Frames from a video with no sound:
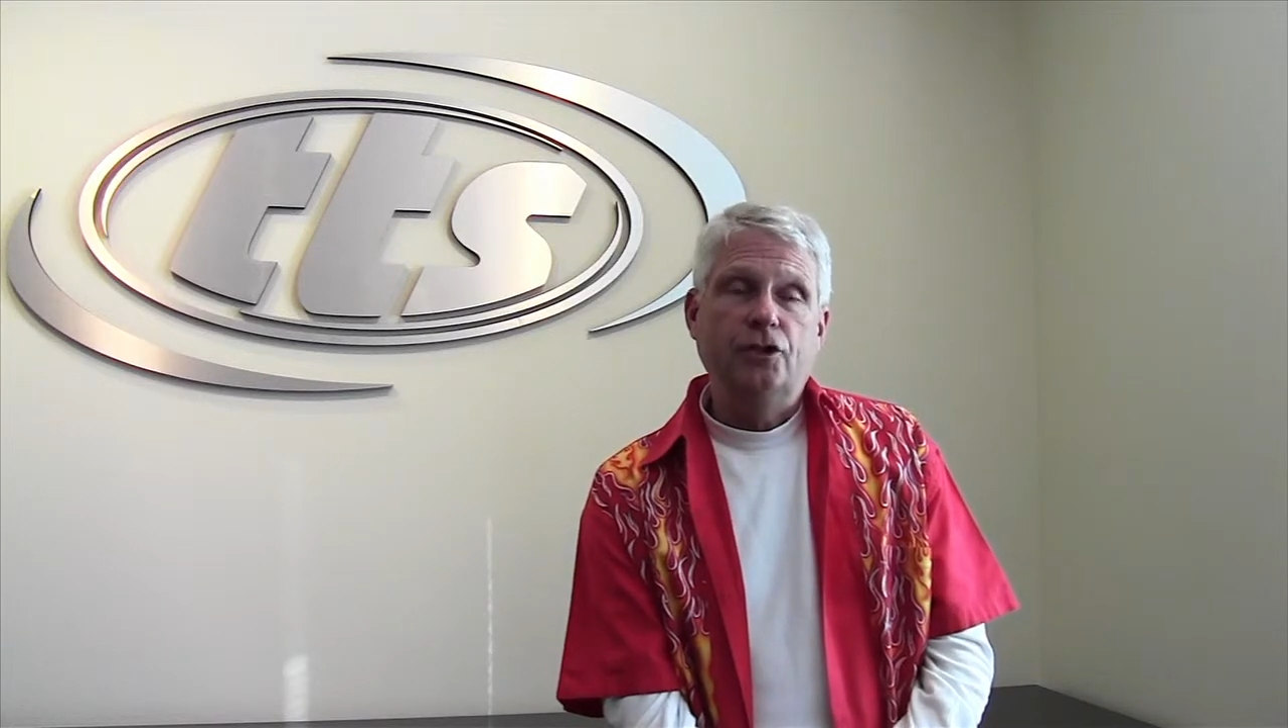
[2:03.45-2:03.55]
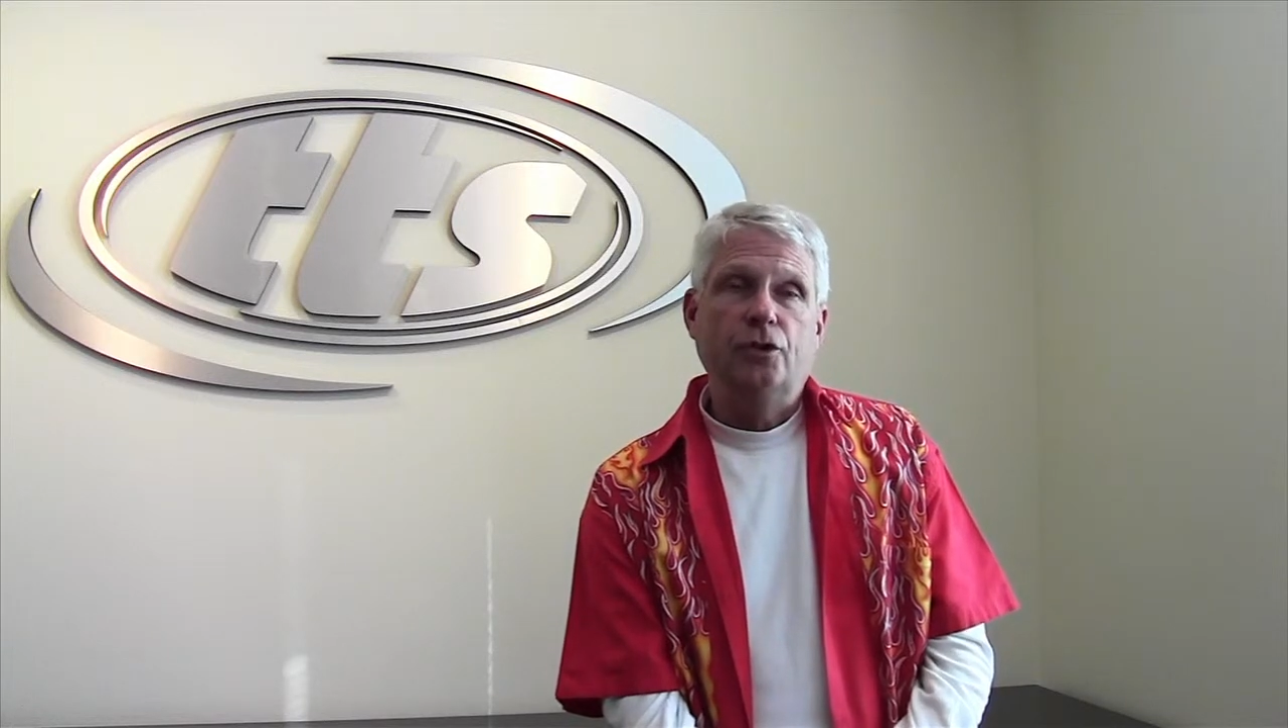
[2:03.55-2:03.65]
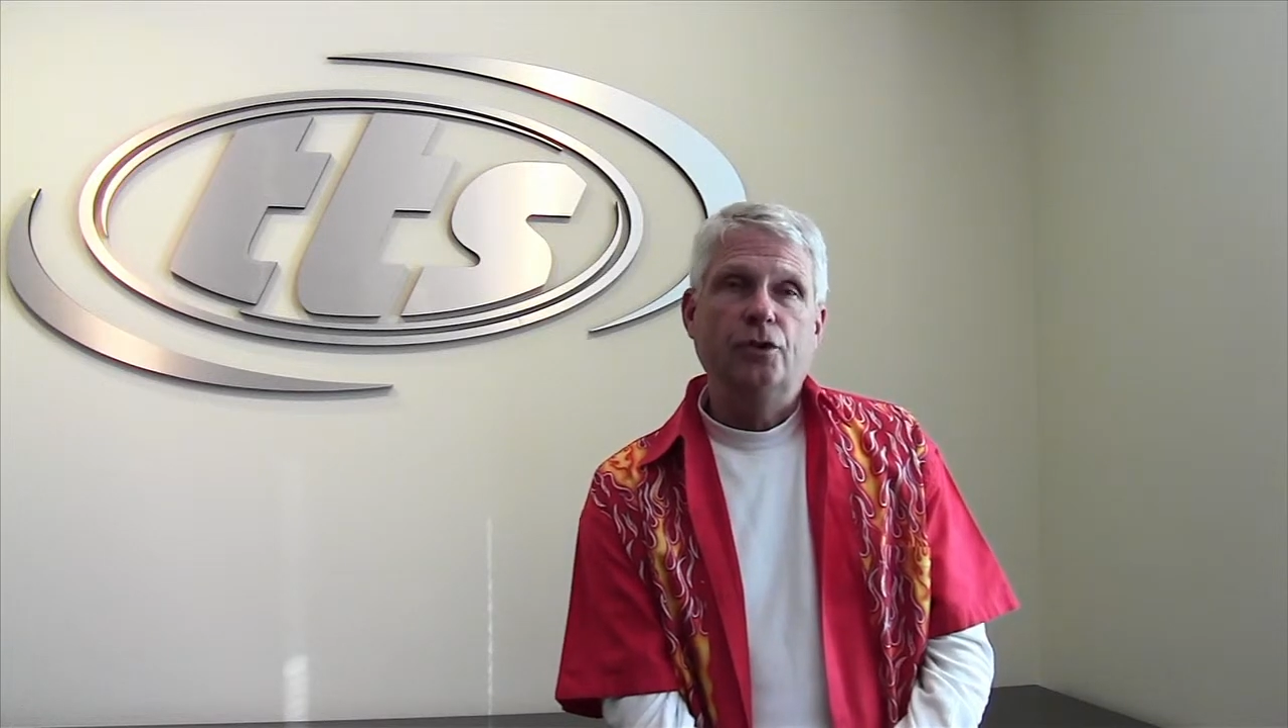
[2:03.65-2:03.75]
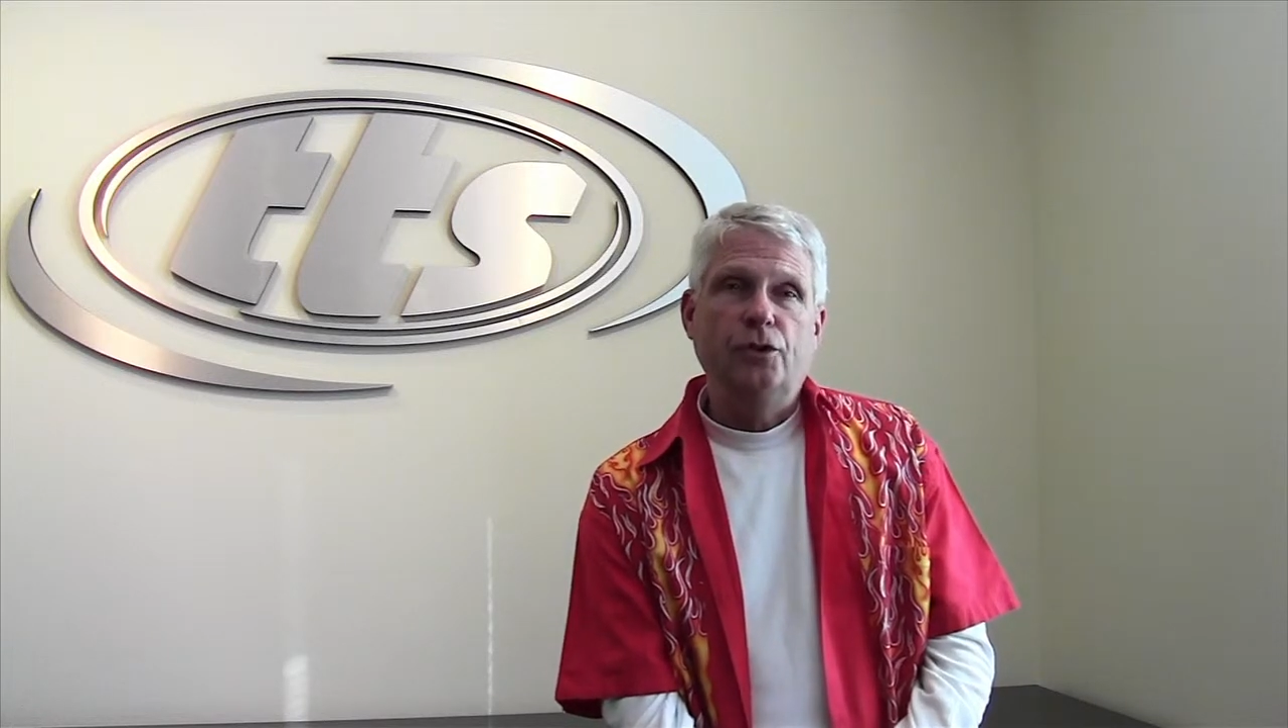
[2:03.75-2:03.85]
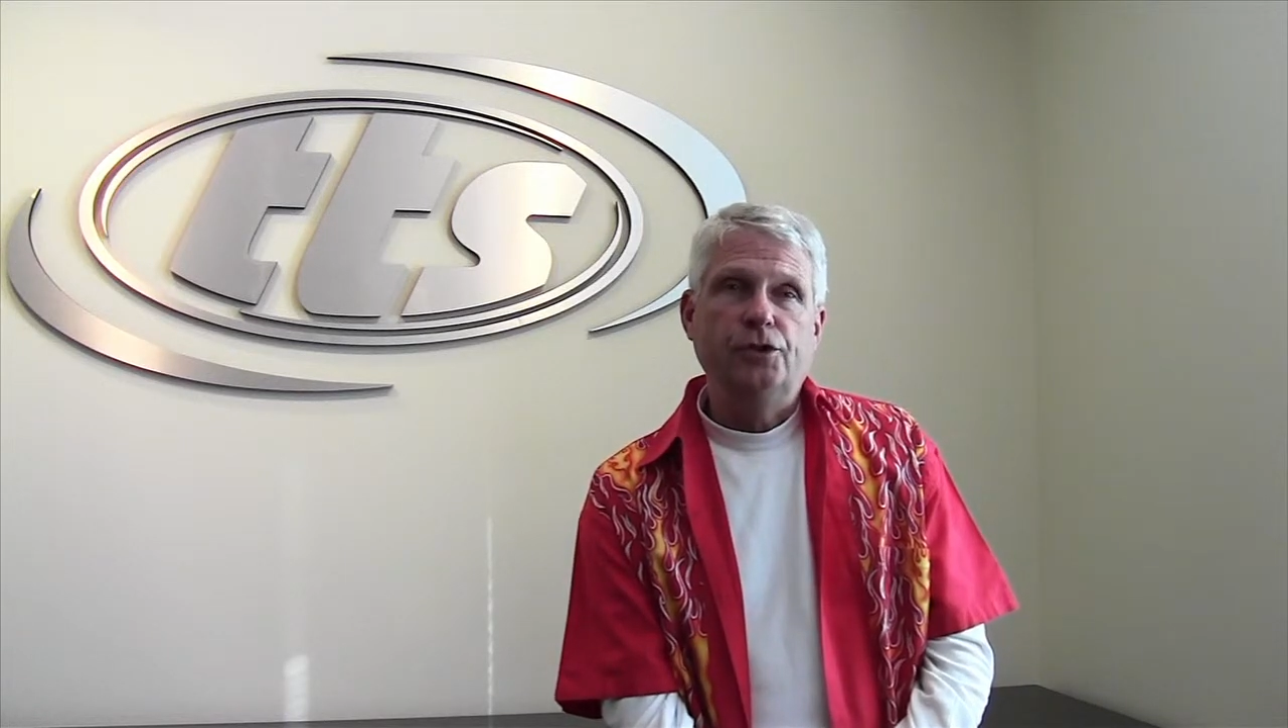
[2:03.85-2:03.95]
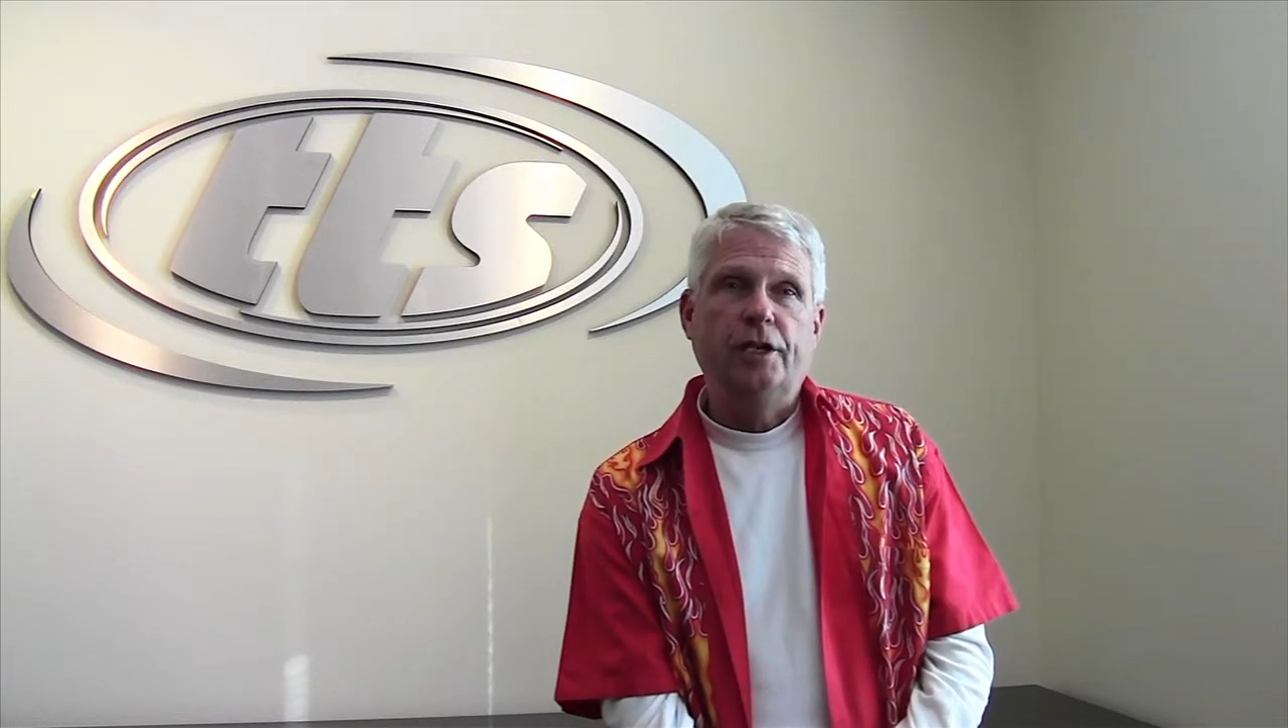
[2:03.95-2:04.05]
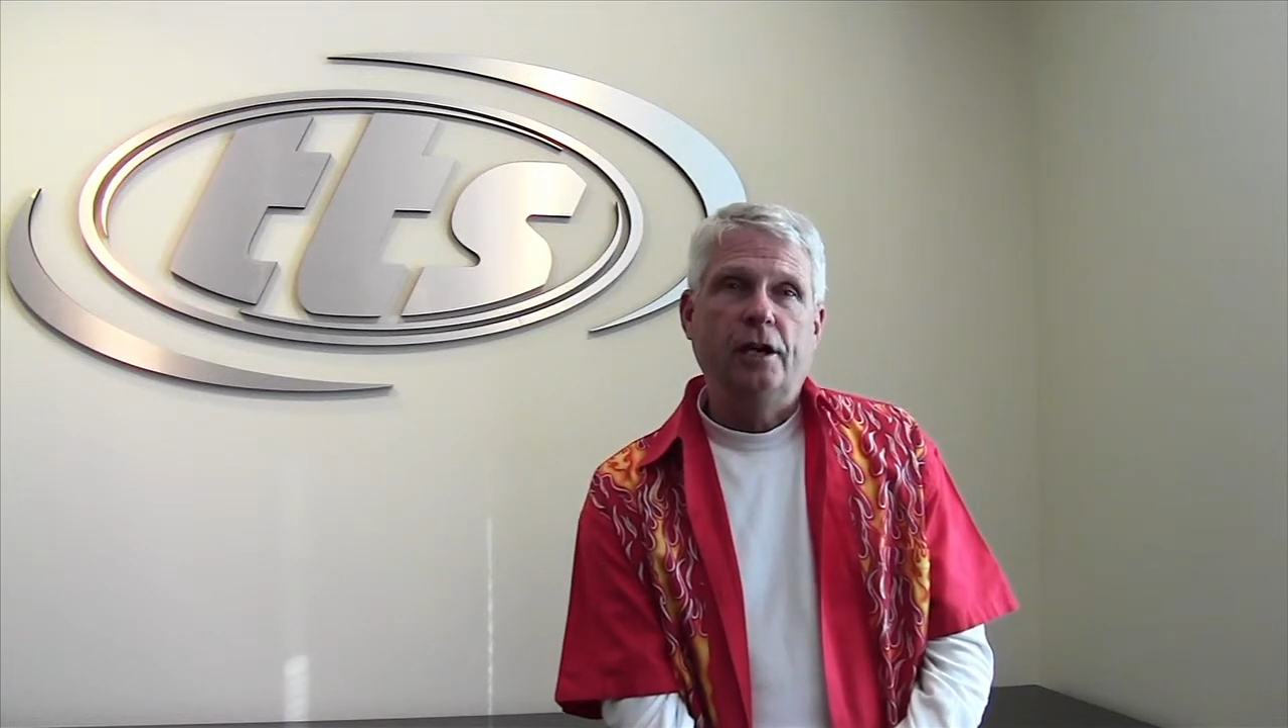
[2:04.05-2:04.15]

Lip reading: sure those